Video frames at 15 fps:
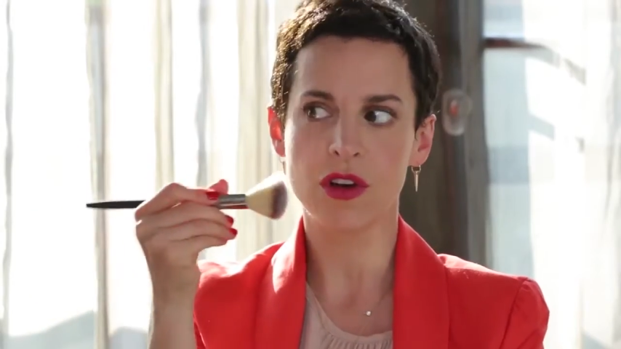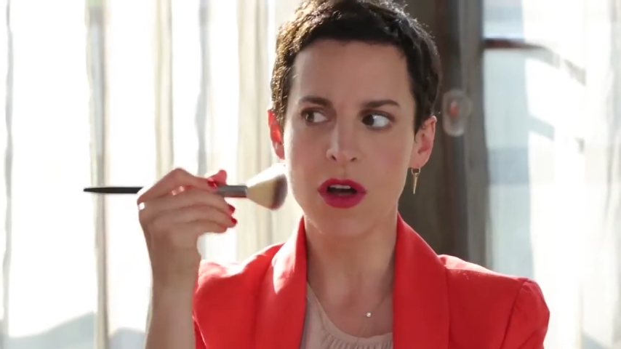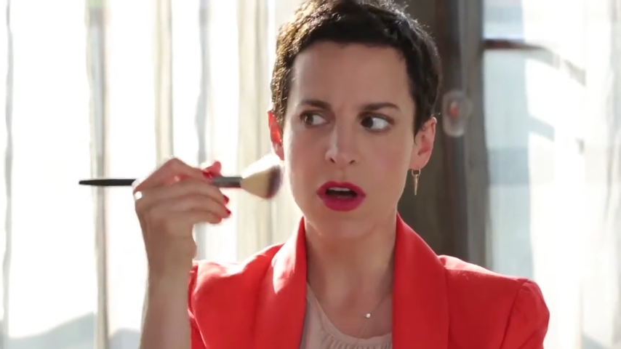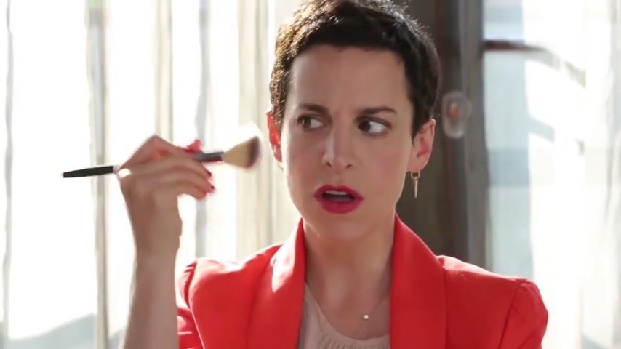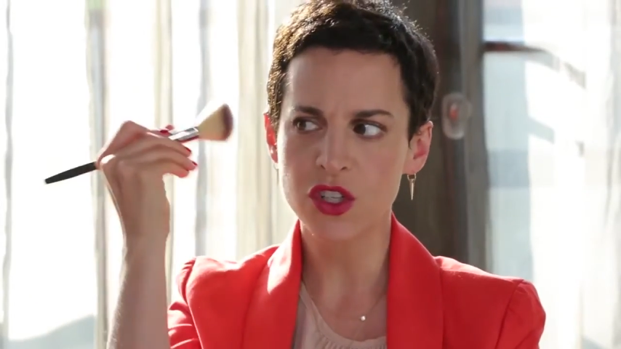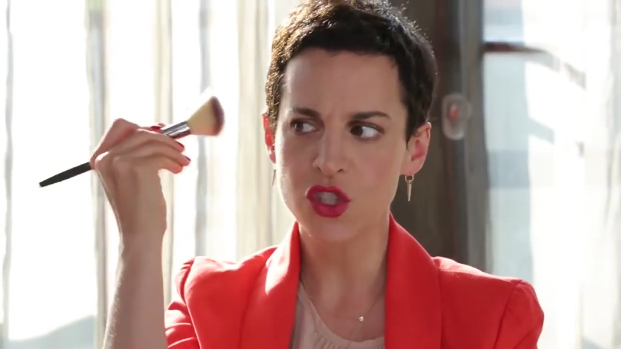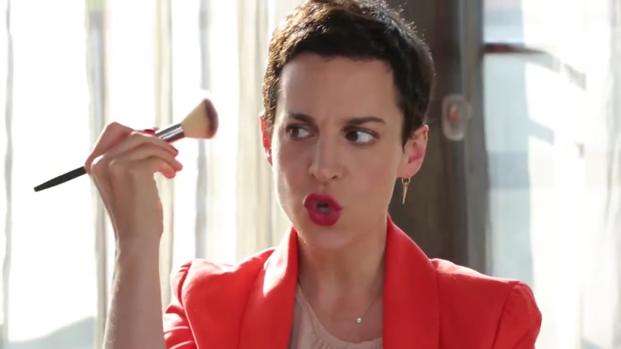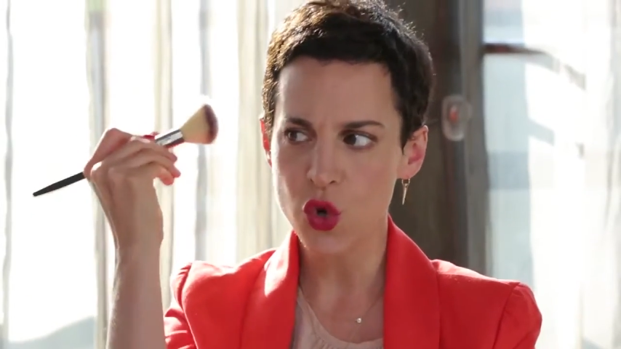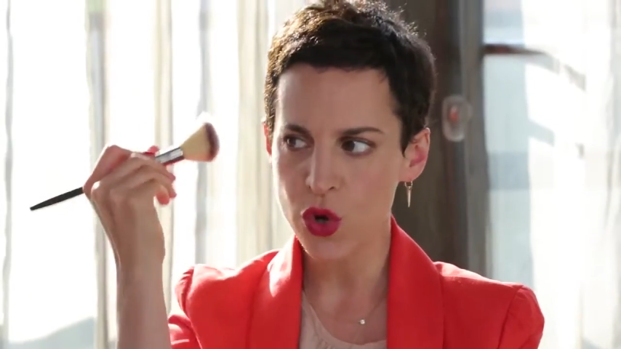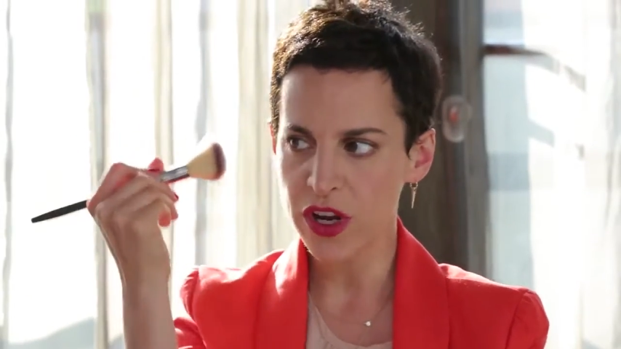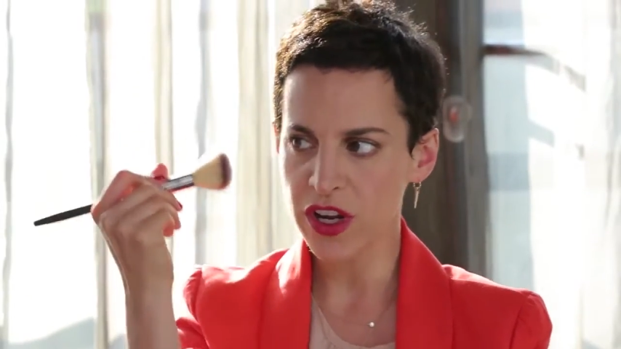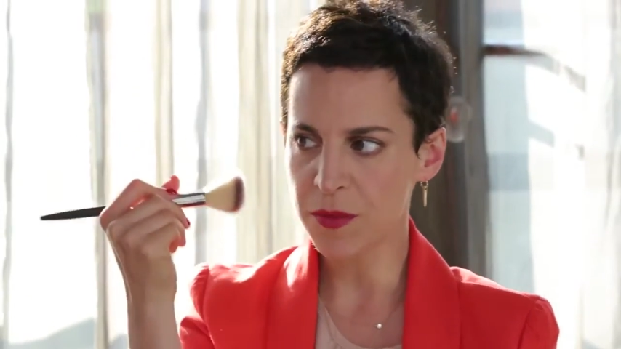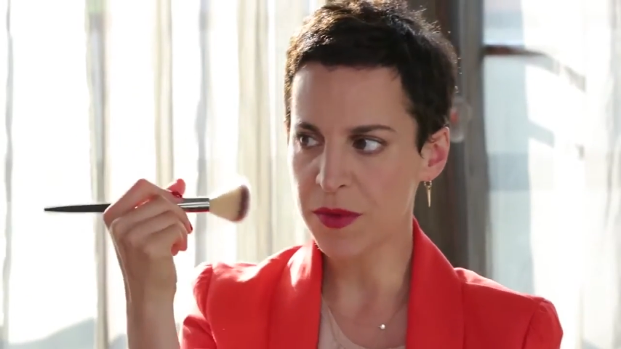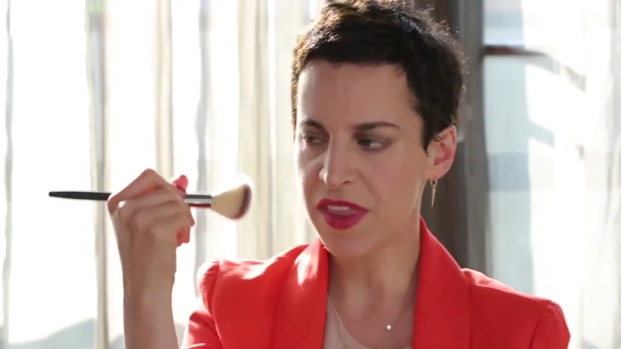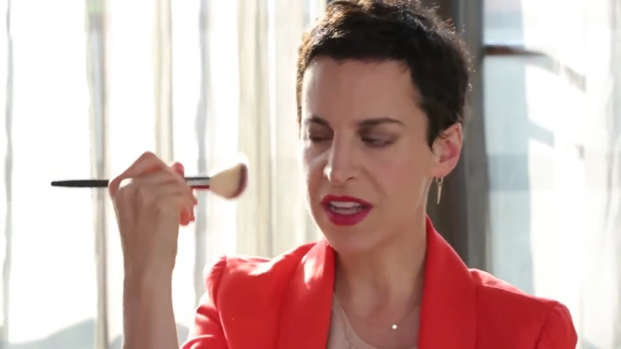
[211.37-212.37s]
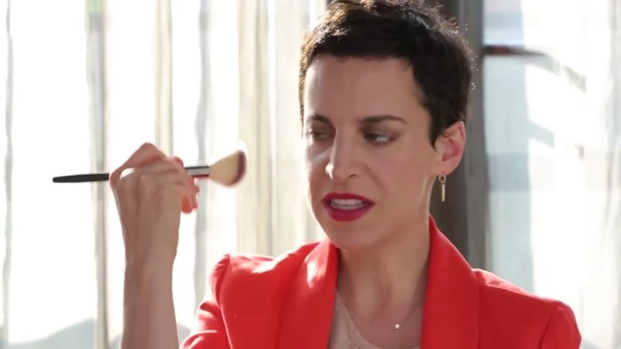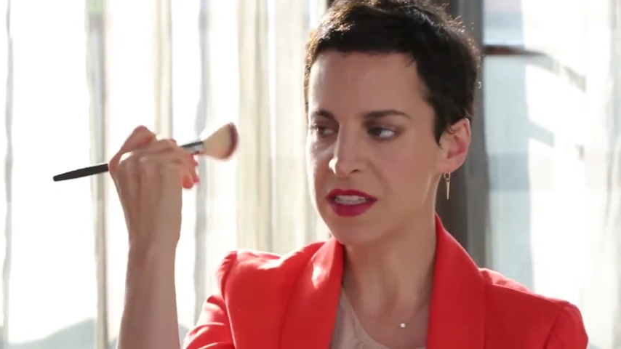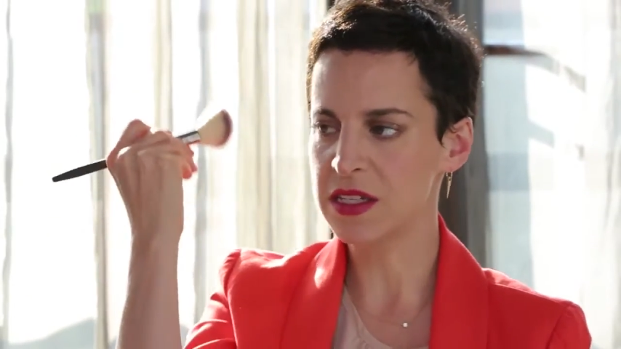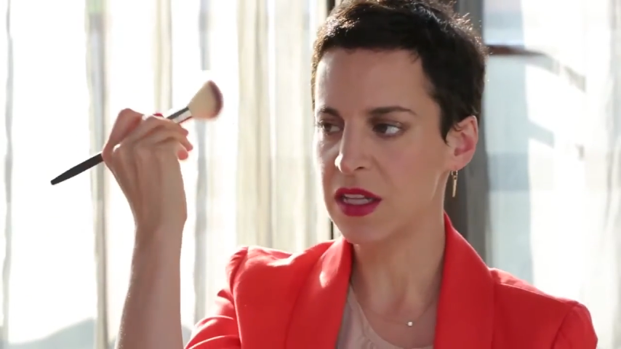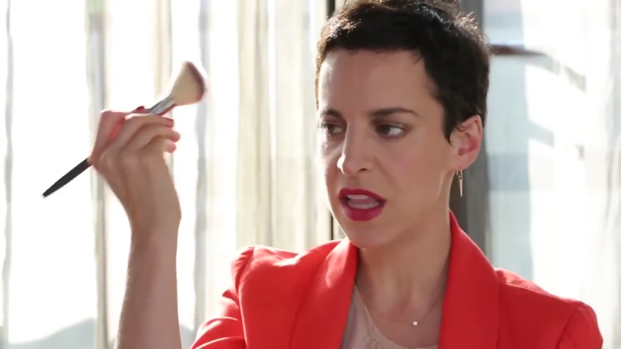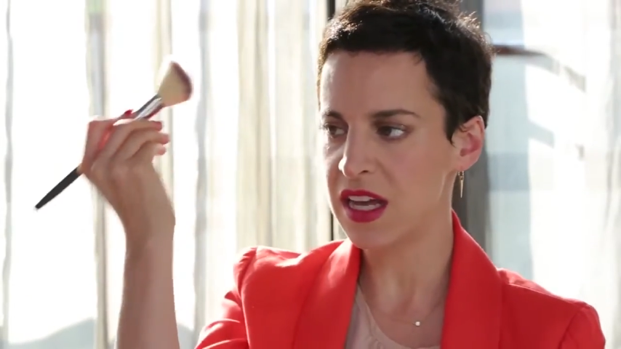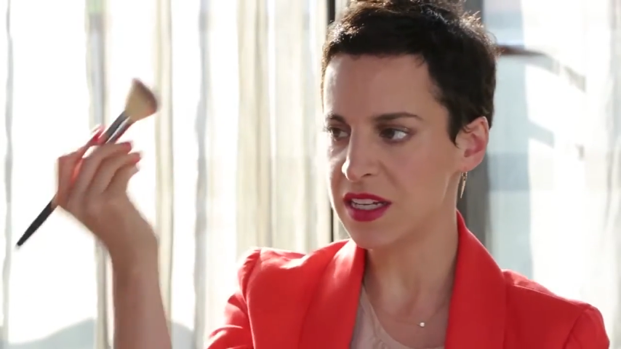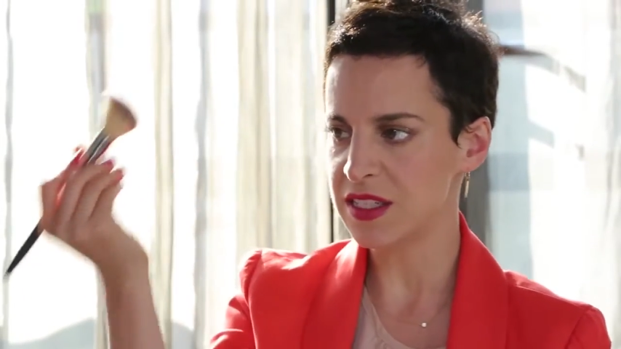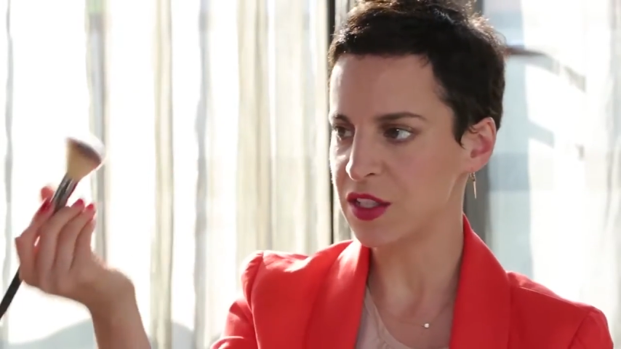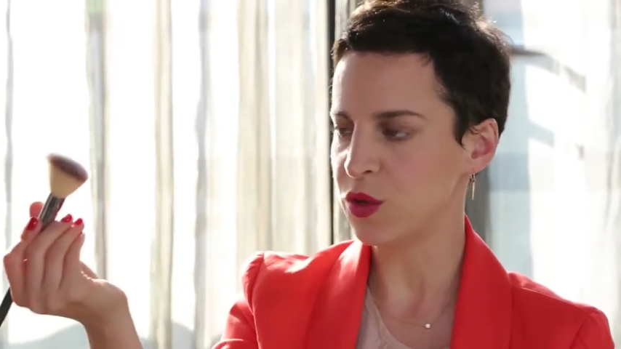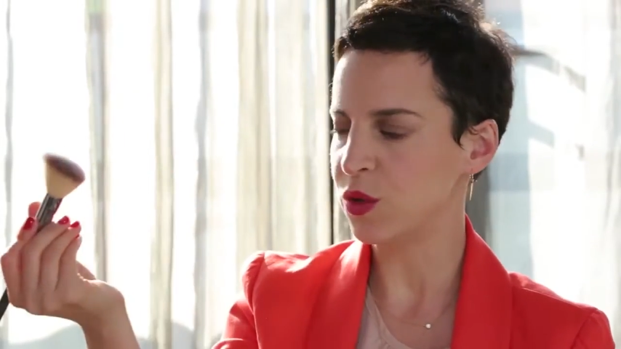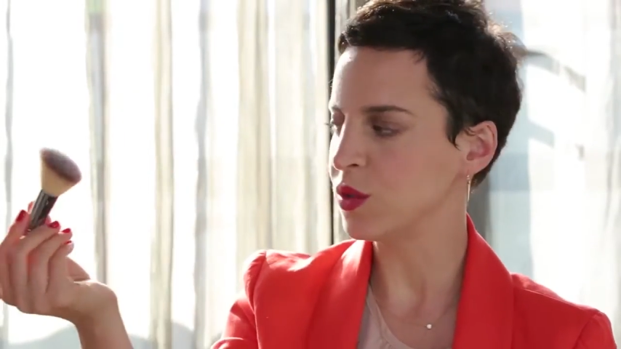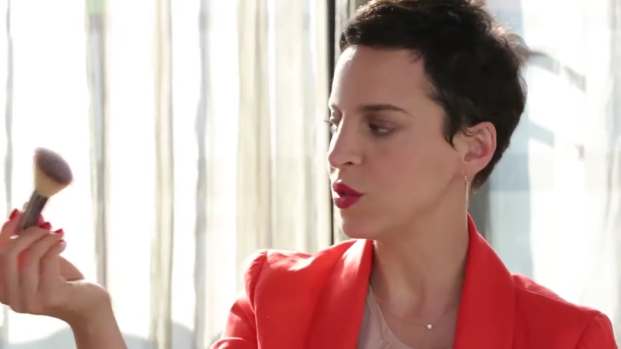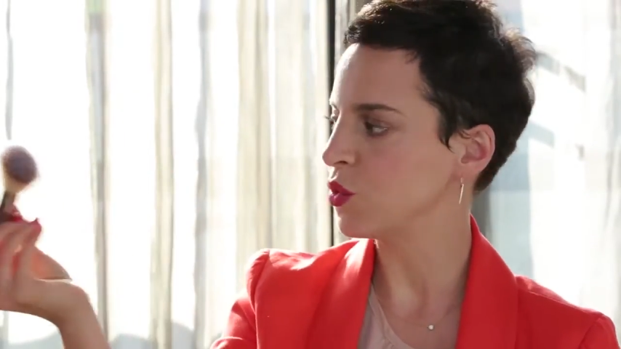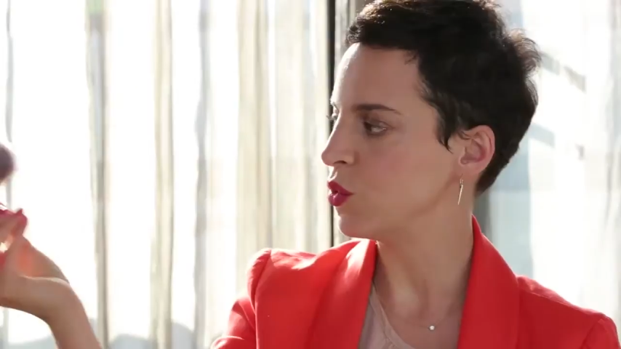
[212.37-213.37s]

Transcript: contouring. I mean, that's the classic old